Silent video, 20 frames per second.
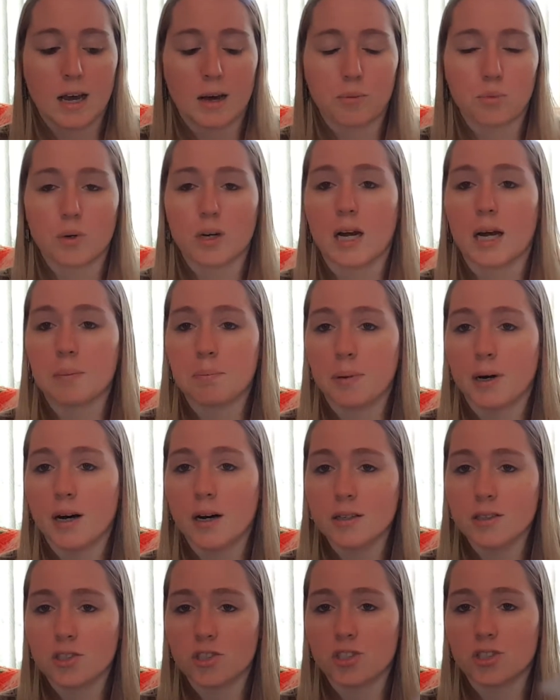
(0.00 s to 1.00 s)
when I
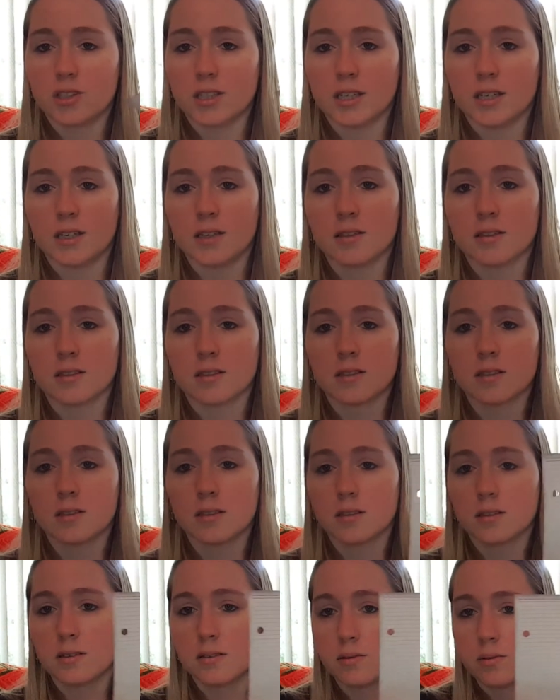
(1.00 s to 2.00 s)
punched these,
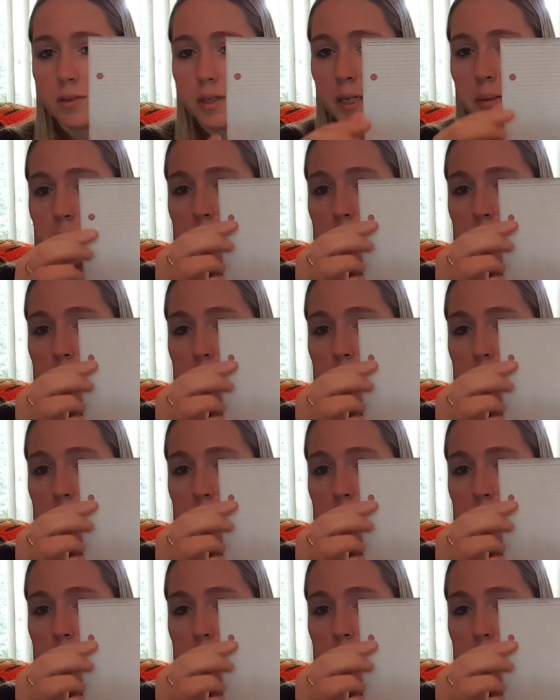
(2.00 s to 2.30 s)
when I